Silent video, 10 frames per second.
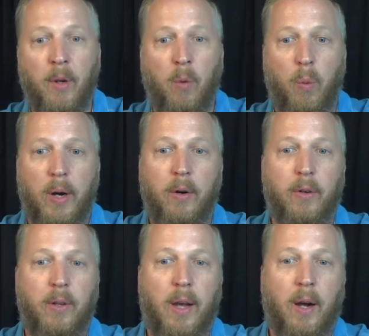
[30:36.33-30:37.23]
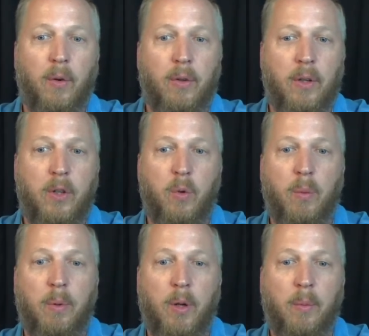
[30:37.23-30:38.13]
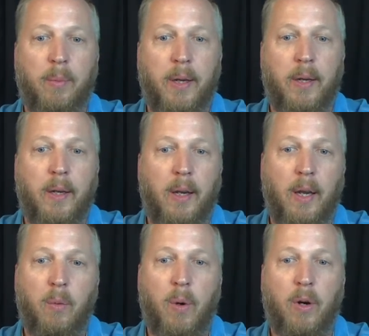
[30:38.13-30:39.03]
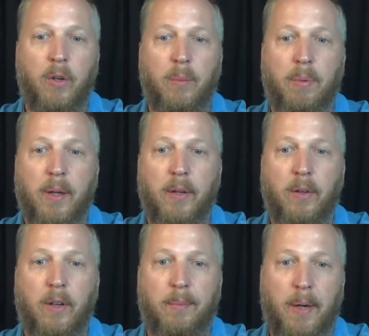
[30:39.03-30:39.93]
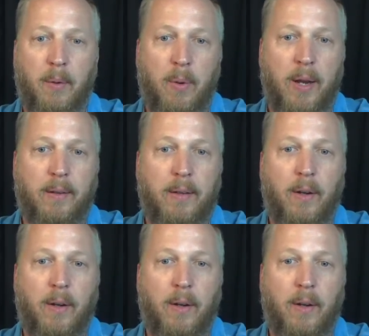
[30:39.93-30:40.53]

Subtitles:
Where is the house that you will build me, and where is the place of my rest?